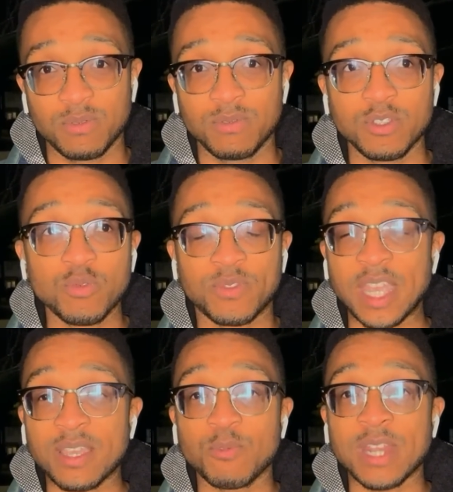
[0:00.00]
you'd
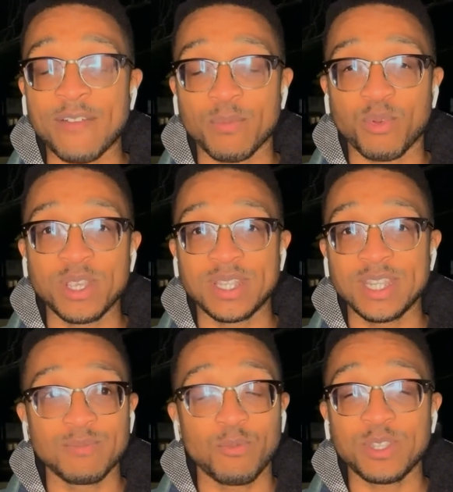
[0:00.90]
think we'd have a
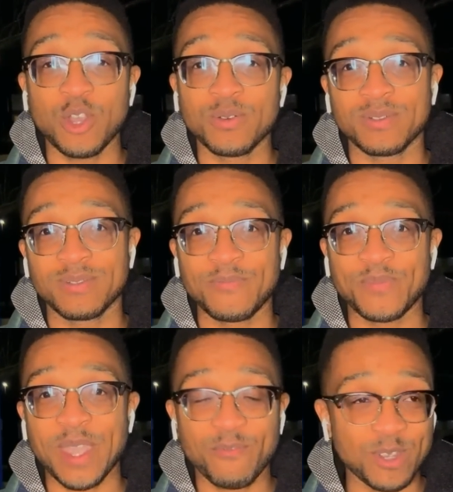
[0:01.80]
pre-season, but we don't.
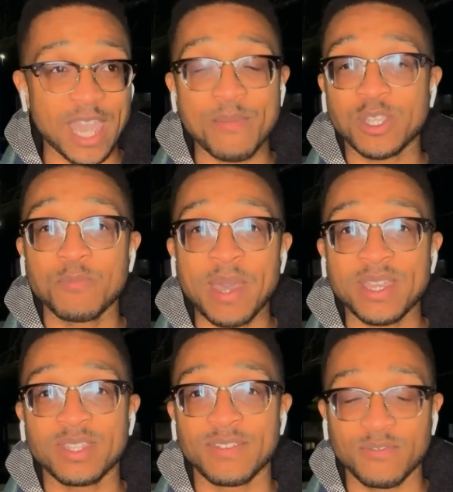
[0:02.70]
Every game is
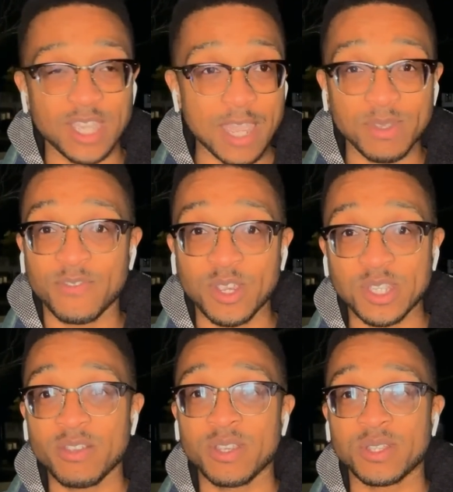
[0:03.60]
competitive, every game is very
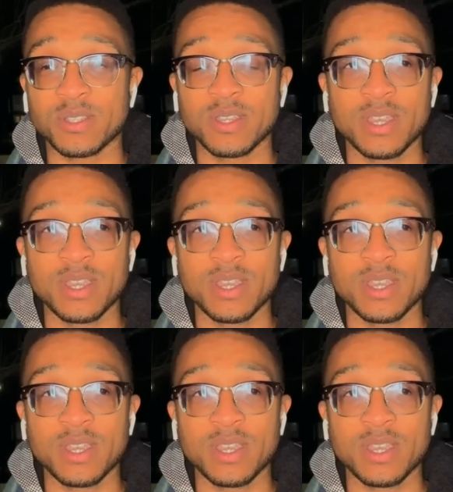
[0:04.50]
serious.